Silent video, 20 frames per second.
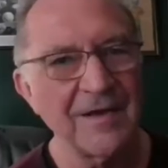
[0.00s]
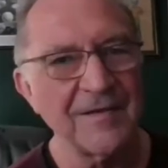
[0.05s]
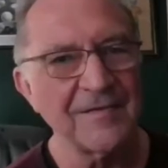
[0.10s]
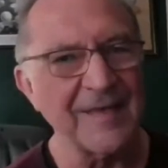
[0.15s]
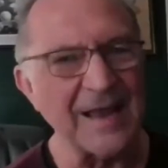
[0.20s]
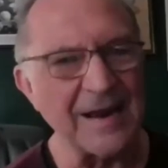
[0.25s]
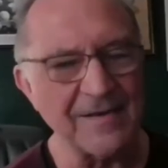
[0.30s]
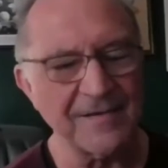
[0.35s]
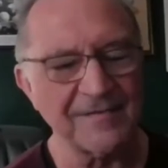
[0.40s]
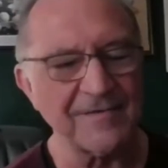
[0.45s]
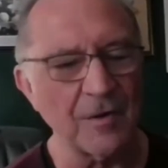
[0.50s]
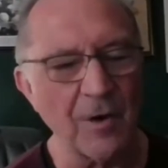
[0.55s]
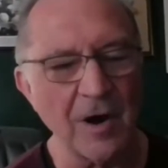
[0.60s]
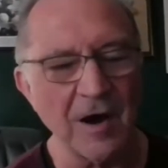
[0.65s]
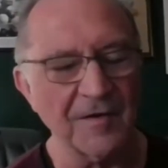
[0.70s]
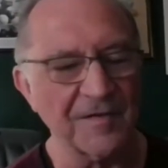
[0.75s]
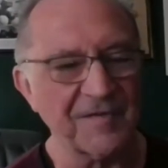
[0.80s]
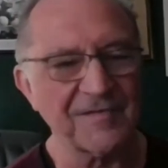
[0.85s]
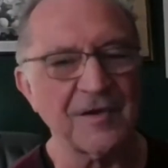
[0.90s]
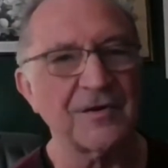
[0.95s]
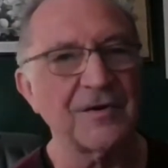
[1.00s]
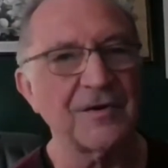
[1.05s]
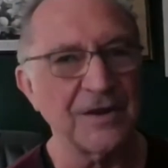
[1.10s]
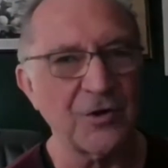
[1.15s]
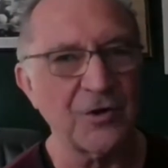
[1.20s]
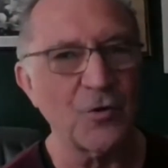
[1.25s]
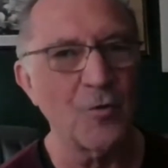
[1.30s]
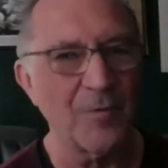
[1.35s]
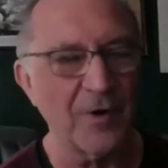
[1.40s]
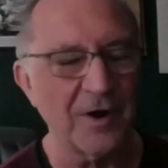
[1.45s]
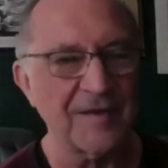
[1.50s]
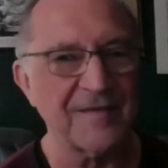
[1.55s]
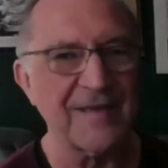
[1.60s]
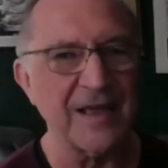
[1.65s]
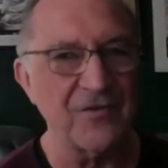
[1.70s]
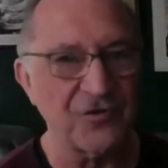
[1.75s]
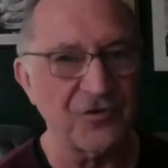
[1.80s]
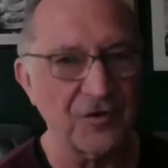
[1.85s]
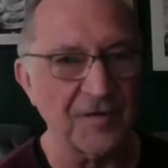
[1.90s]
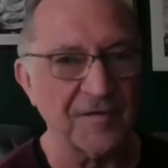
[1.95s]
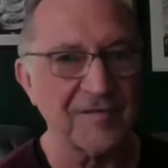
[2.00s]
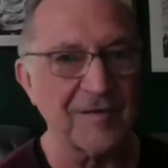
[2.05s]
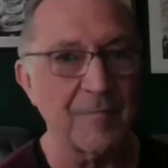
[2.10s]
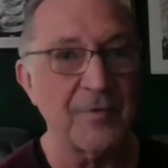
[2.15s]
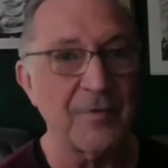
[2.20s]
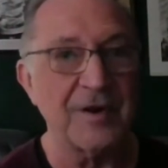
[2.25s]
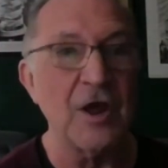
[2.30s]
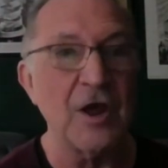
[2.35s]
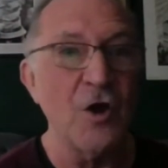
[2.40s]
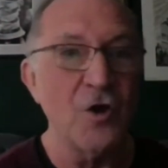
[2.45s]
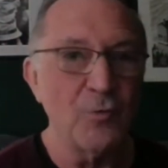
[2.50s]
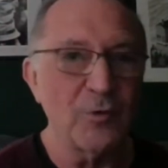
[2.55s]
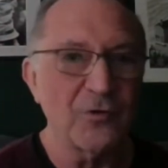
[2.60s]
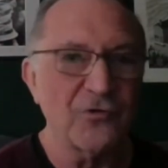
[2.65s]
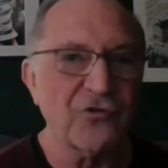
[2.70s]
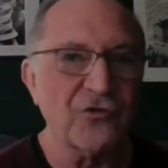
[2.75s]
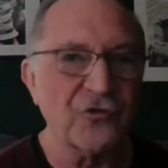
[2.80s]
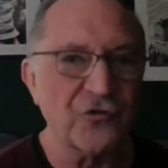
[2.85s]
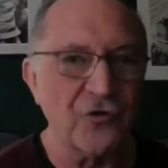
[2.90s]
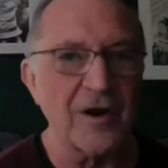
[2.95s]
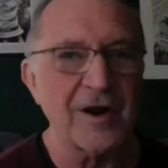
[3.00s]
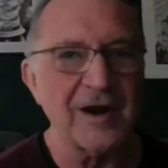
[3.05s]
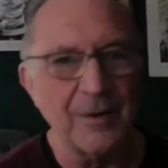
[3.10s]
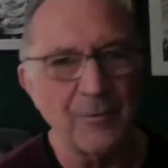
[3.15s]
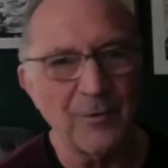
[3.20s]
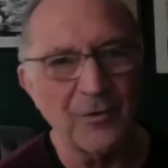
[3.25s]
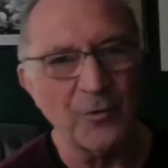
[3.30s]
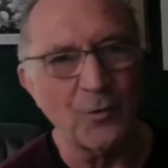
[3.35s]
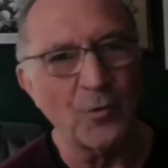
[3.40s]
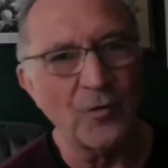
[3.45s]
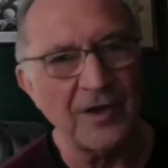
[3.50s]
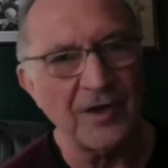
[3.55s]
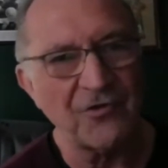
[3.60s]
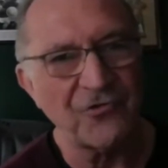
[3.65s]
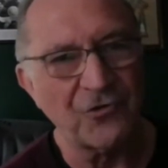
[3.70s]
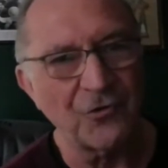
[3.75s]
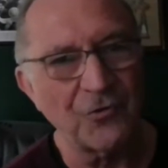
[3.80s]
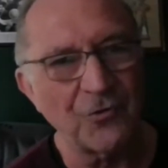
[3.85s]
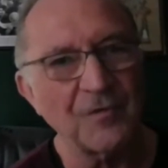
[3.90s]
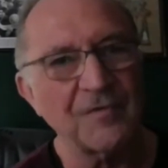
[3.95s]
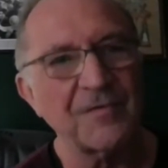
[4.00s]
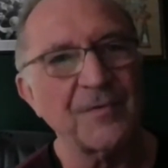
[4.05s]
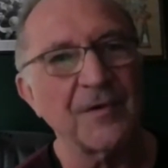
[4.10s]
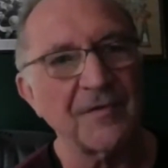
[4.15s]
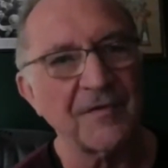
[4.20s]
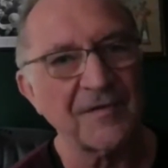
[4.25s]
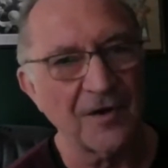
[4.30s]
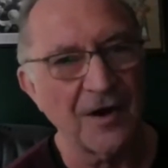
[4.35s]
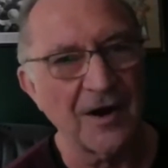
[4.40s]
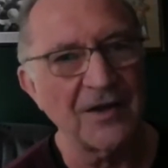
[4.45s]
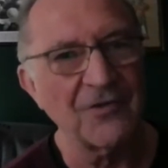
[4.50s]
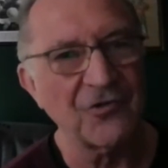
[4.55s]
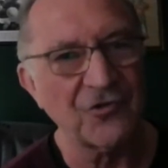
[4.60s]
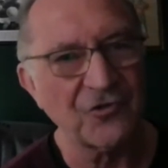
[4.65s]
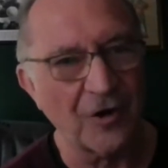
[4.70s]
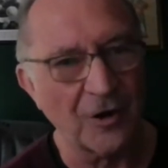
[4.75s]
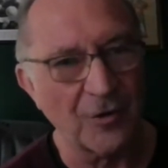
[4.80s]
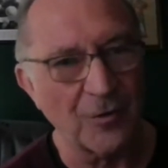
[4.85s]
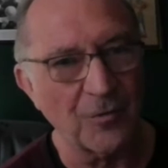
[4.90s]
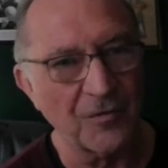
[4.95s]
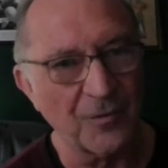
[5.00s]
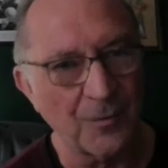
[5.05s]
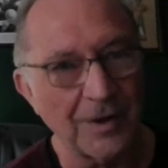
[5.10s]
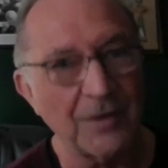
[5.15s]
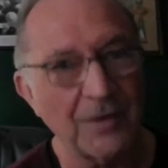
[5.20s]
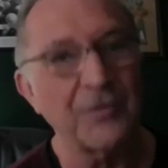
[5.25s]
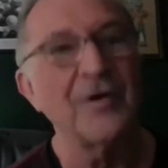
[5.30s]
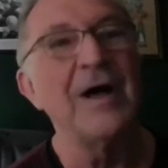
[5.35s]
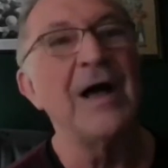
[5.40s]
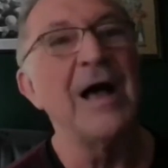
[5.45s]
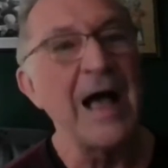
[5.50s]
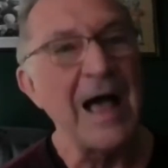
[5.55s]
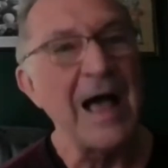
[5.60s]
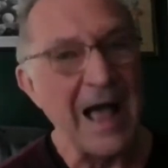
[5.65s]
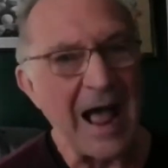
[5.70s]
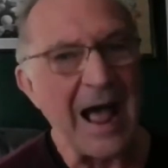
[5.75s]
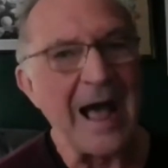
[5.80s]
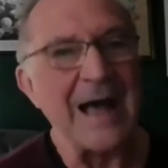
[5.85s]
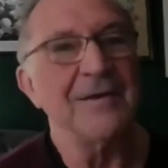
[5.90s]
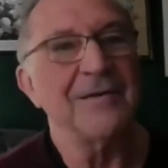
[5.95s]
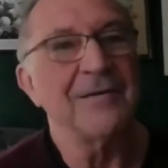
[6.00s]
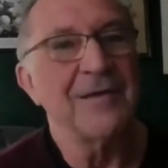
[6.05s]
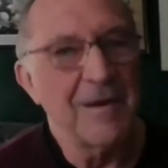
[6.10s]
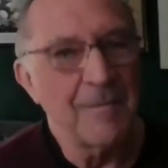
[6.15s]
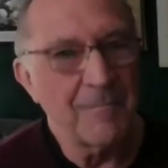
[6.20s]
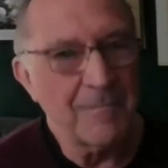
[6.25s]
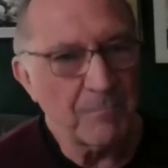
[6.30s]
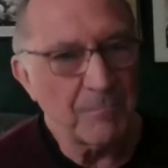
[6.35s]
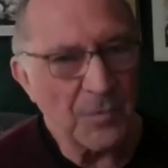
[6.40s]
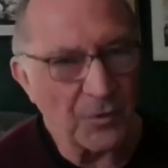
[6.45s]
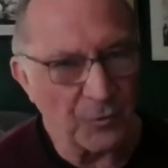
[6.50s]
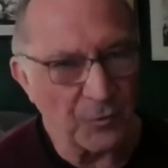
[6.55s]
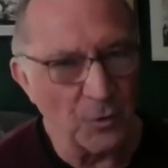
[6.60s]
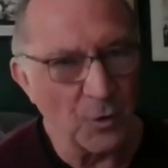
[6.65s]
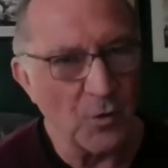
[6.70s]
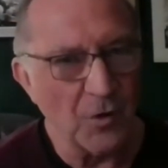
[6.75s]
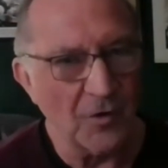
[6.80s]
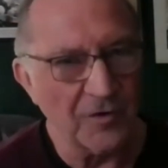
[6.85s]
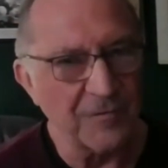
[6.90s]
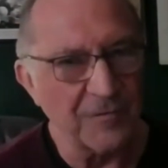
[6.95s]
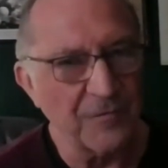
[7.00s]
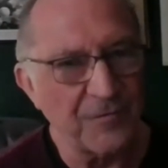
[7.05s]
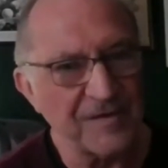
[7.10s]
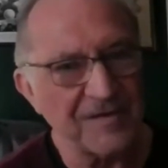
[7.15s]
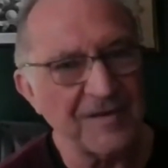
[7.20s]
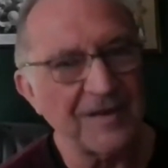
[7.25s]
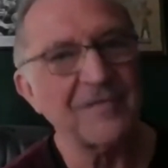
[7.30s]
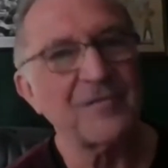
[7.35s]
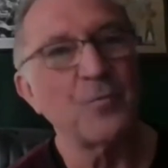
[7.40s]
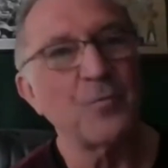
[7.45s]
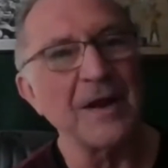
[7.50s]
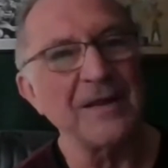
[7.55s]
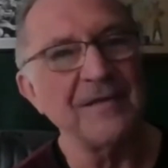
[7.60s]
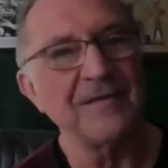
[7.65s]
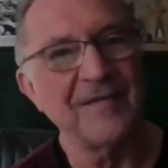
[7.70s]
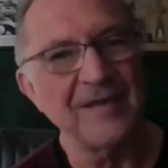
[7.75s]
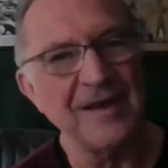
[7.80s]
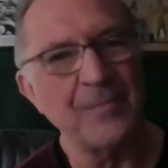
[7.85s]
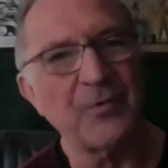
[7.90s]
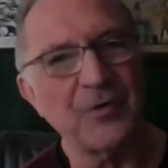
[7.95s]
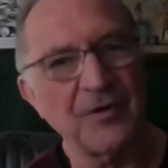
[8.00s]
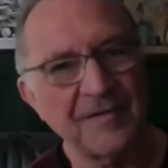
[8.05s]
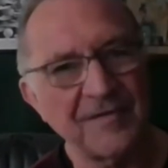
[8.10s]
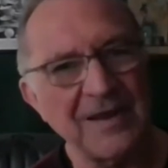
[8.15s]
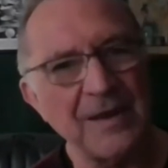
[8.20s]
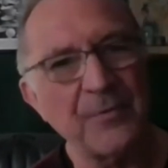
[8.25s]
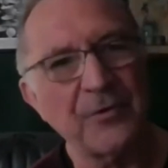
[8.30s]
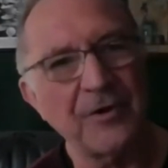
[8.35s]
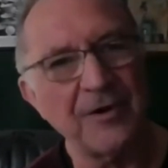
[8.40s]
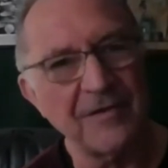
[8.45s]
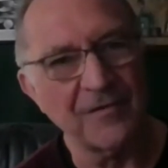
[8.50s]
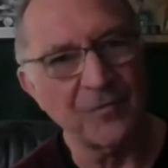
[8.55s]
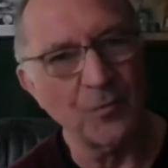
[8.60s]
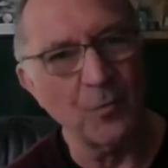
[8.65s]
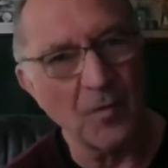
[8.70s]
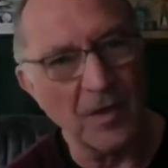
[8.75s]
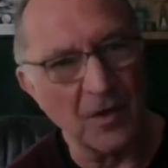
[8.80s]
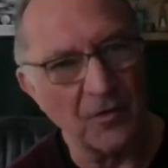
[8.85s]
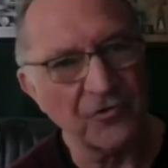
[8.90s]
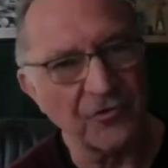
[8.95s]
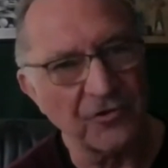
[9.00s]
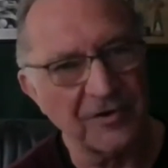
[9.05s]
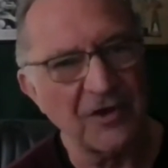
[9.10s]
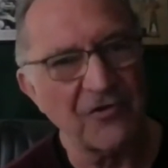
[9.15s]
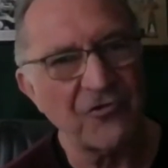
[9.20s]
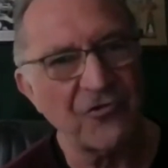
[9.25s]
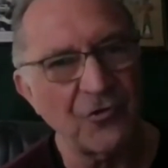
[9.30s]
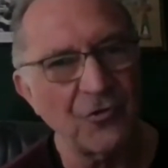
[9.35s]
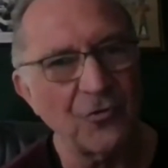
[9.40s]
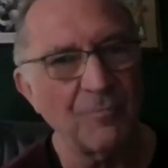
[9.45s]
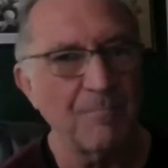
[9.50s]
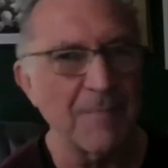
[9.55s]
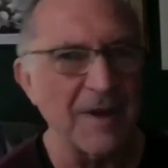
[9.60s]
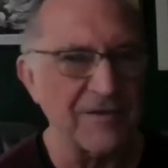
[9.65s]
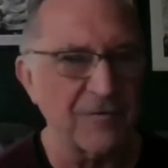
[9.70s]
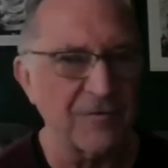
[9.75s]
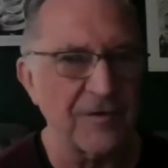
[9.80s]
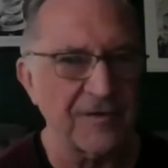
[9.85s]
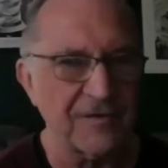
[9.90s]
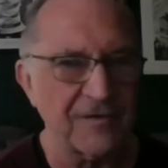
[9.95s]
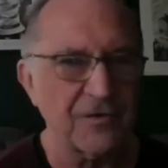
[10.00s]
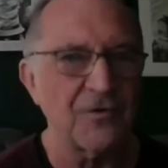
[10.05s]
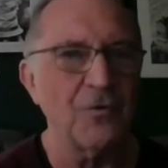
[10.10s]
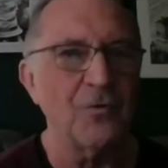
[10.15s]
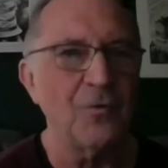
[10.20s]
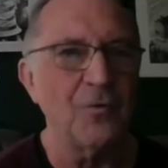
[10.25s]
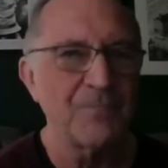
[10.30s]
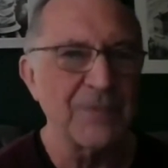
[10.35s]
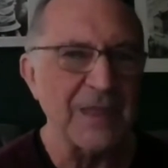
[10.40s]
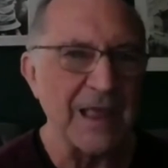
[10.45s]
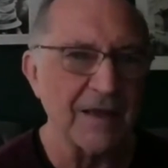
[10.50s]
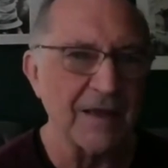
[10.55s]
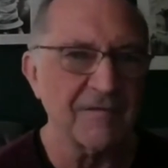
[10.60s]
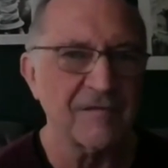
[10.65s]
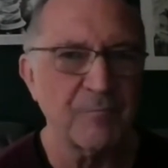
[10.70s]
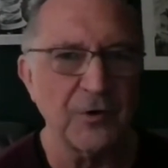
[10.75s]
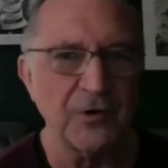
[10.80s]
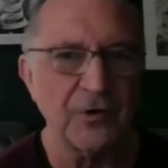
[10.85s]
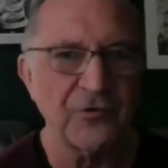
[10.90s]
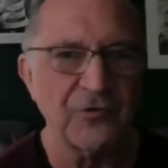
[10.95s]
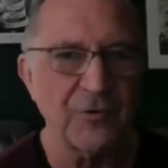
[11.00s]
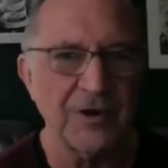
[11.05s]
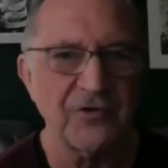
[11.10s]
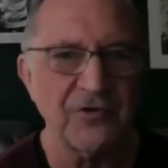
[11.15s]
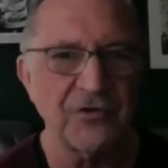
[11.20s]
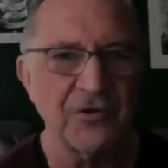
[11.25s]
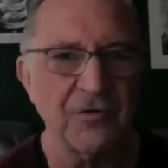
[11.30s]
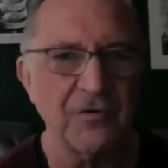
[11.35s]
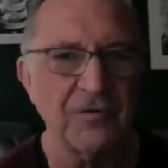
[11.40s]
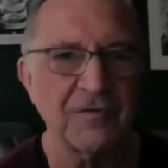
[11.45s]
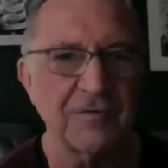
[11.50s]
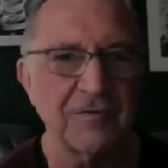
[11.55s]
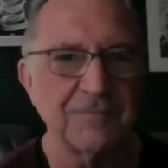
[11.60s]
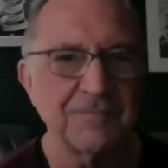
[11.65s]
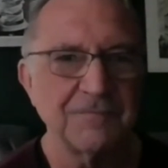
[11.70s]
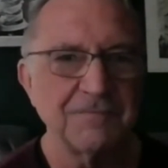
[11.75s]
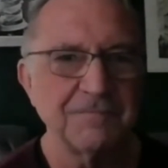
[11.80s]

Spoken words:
Dana Zohar suddenly caught my attention as somebody who was struggling with all the issues that science struggles with, and through quantum physics went deeper and deeper into all those traditional metaphysical and spiritual issues.